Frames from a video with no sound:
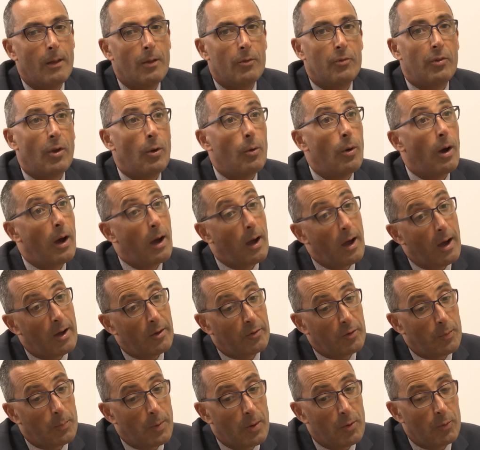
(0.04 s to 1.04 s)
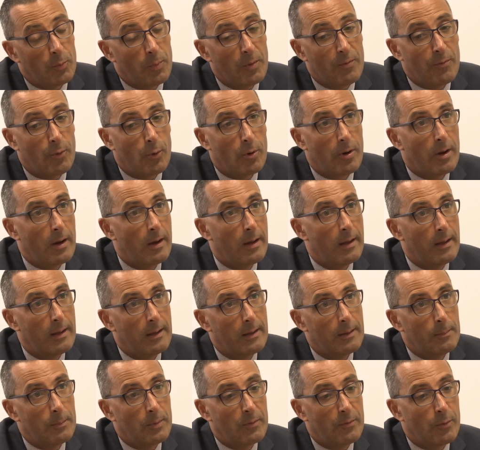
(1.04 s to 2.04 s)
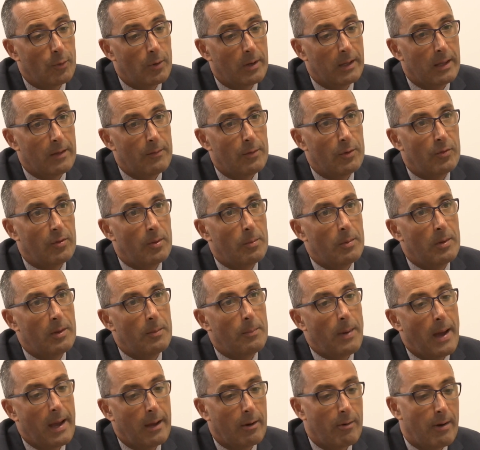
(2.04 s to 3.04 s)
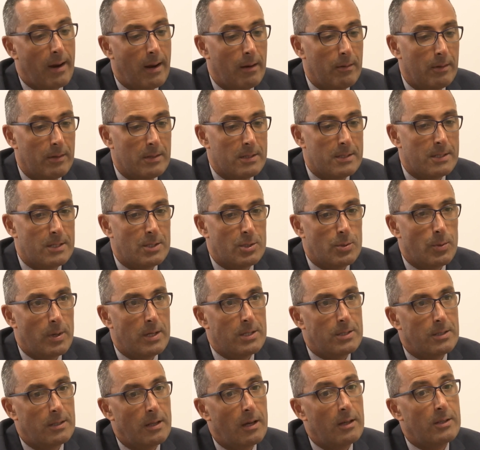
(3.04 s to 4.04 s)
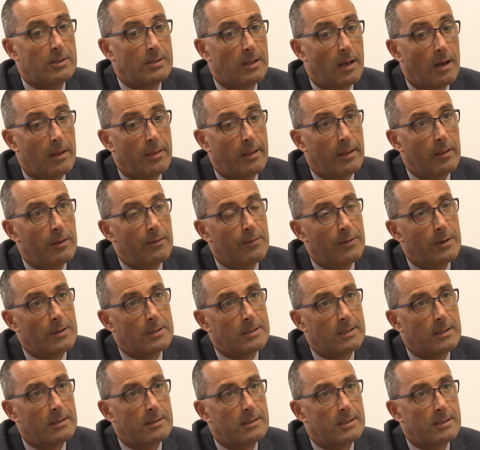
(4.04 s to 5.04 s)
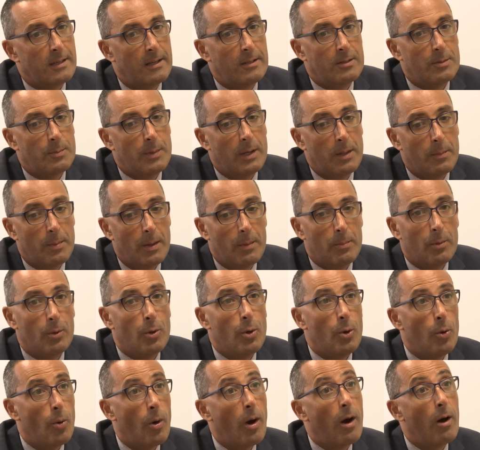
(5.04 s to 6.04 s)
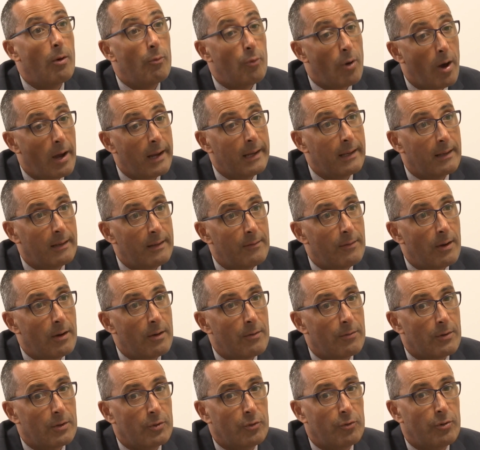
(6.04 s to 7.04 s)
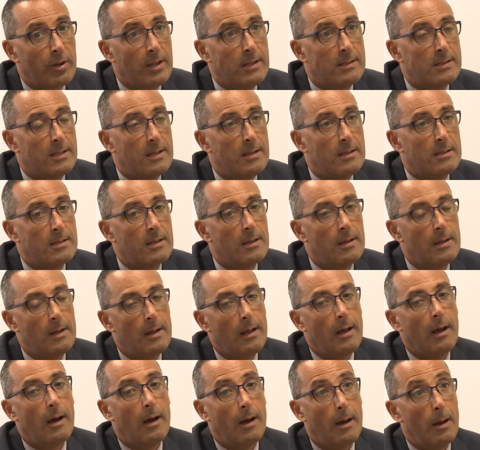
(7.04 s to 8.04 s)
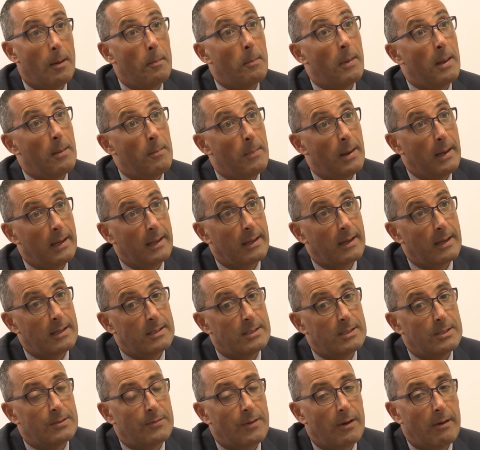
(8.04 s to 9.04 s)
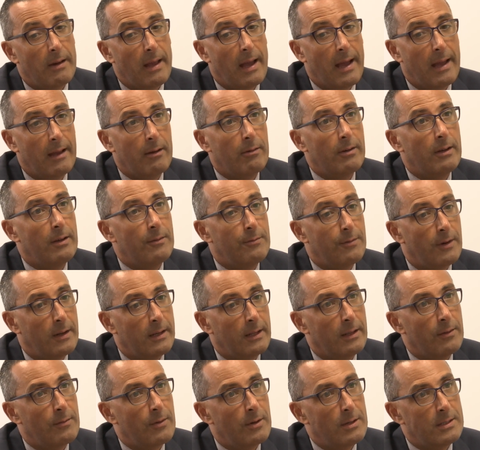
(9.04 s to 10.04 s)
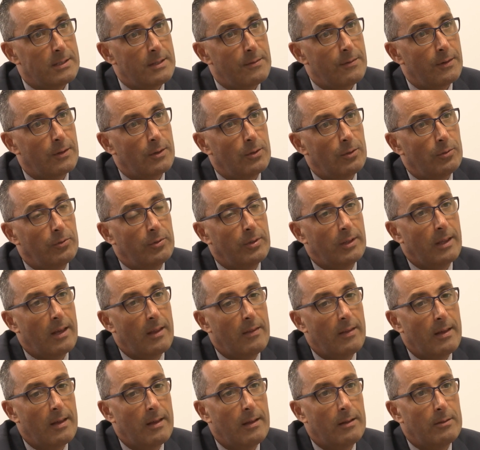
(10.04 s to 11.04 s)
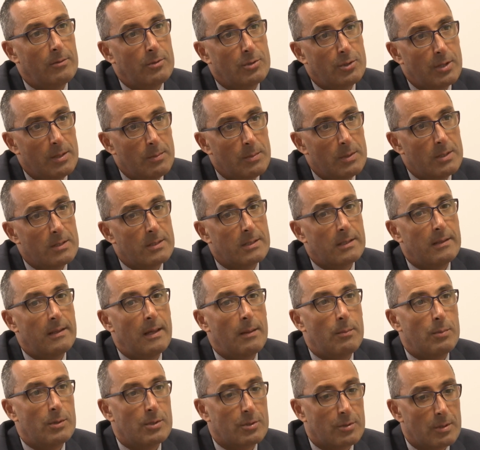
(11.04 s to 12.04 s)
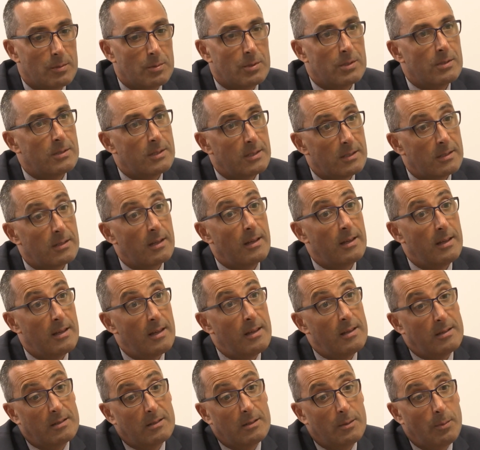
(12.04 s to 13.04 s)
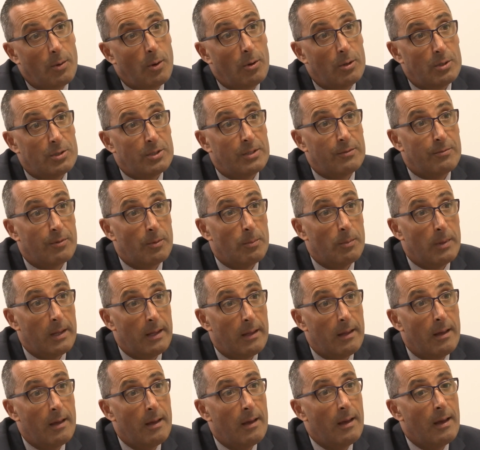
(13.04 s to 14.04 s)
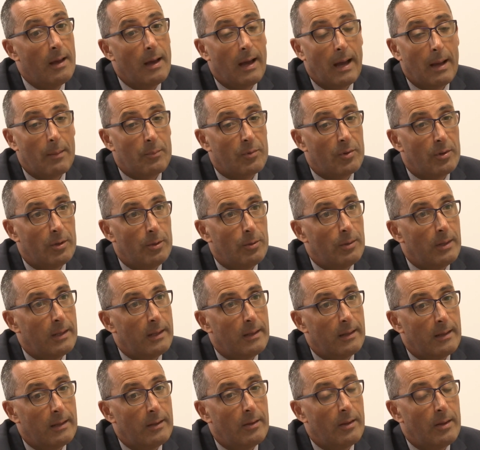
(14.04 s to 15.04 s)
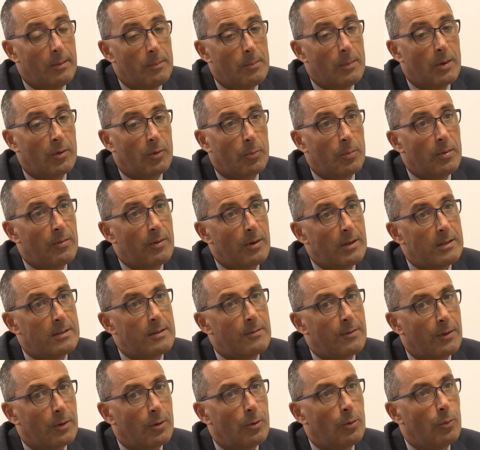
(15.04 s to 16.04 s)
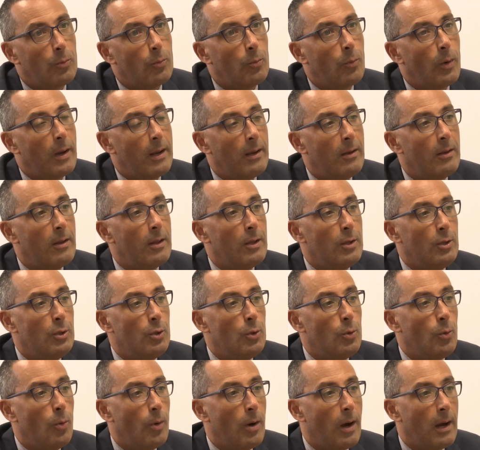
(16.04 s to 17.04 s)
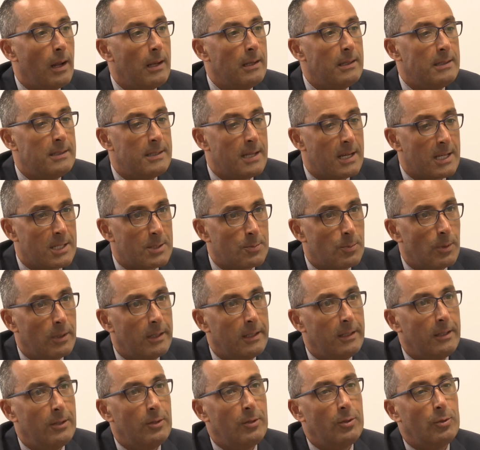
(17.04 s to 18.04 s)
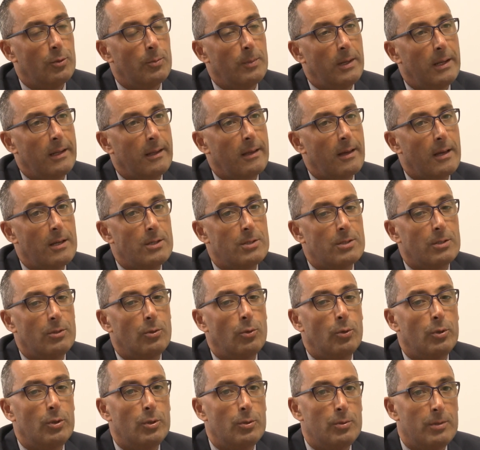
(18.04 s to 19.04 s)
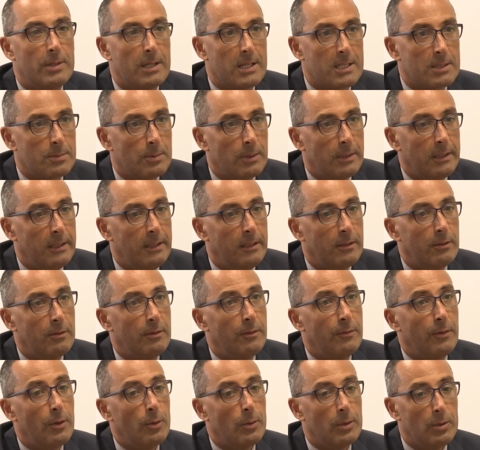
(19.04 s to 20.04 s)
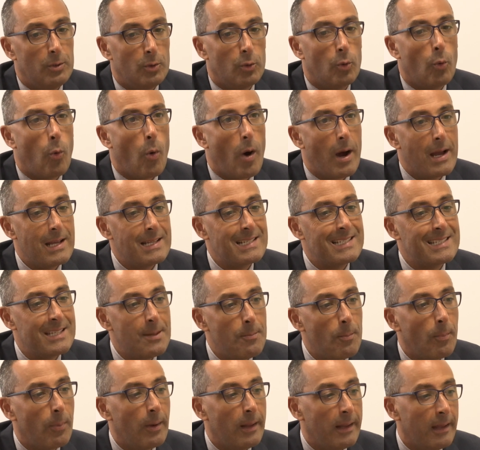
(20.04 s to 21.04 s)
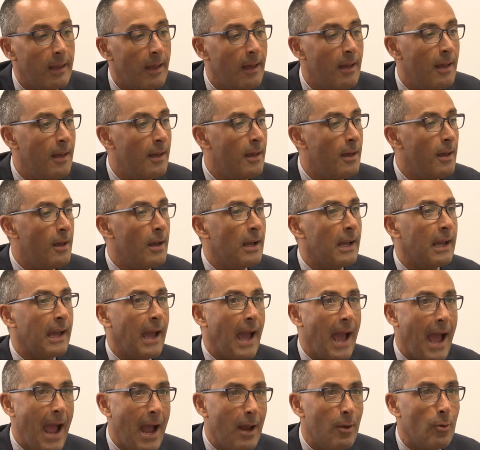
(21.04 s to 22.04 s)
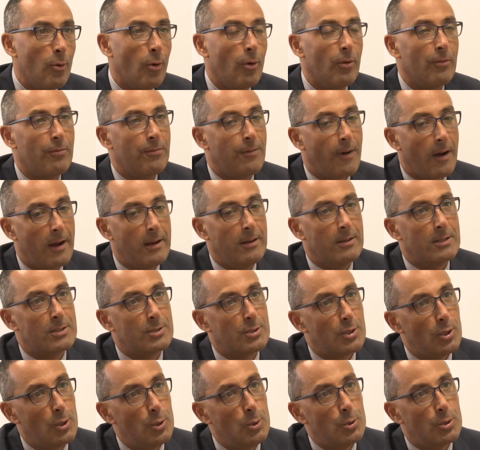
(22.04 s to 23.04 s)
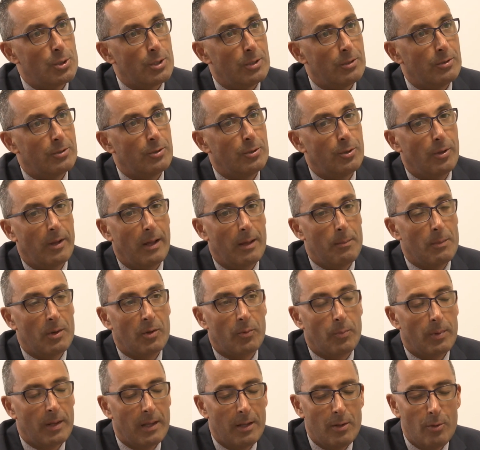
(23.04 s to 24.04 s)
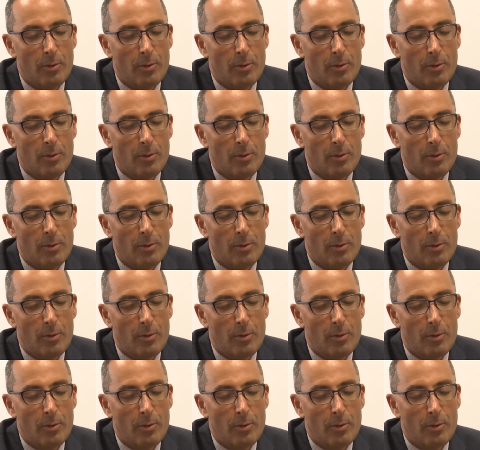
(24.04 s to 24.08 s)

So I suppose before I give you some of the background and the situation, I think the first thing to say to many people who are rightly very frustrated, in many cases very angry and finding it very difficult to get their treatments and their prescriptions is an apology from me. Absolutely, it must be very difficult when you desperately needed your medication or you desperately need a review and you quite simply cannot find a solution to do that. It must be